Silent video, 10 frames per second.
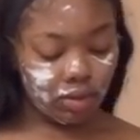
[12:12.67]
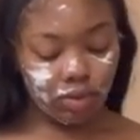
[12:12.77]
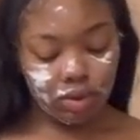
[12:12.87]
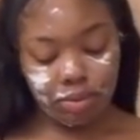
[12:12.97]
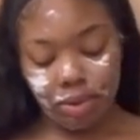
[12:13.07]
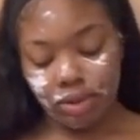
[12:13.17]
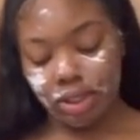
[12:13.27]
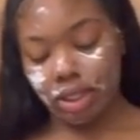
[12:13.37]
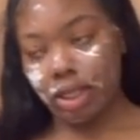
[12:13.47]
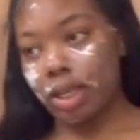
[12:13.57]
We'll post
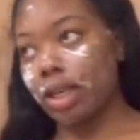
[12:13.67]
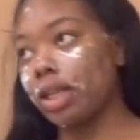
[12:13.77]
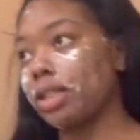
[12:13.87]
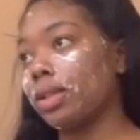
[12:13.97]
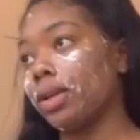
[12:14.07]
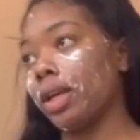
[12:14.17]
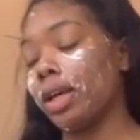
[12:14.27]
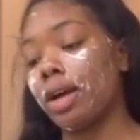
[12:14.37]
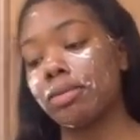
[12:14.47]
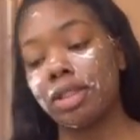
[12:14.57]
again. So
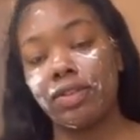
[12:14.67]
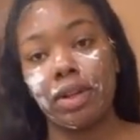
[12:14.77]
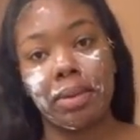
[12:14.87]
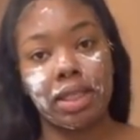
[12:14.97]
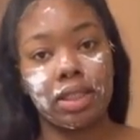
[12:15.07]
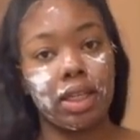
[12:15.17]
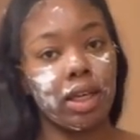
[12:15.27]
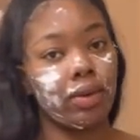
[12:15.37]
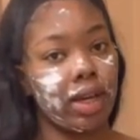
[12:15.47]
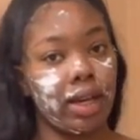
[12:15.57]
yeah, I'm just gonna basically
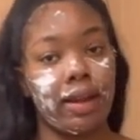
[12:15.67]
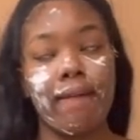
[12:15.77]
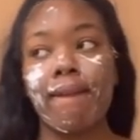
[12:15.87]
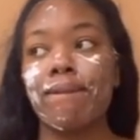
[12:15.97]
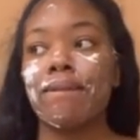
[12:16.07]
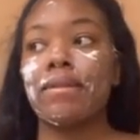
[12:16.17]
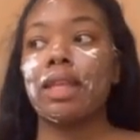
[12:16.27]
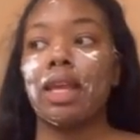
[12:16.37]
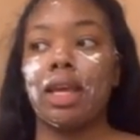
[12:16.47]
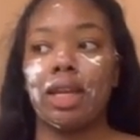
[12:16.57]
get ready
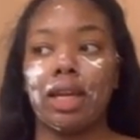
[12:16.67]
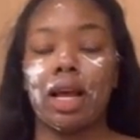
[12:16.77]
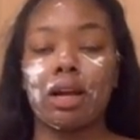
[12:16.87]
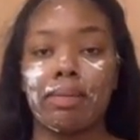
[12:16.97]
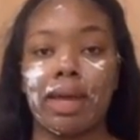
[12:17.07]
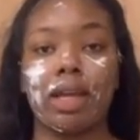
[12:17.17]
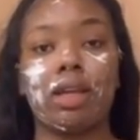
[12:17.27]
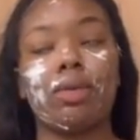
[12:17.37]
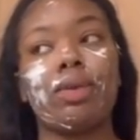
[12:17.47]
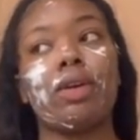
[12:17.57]
and then I'll come back
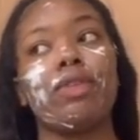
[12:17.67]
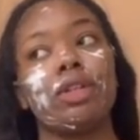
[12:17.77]
when I'm gonna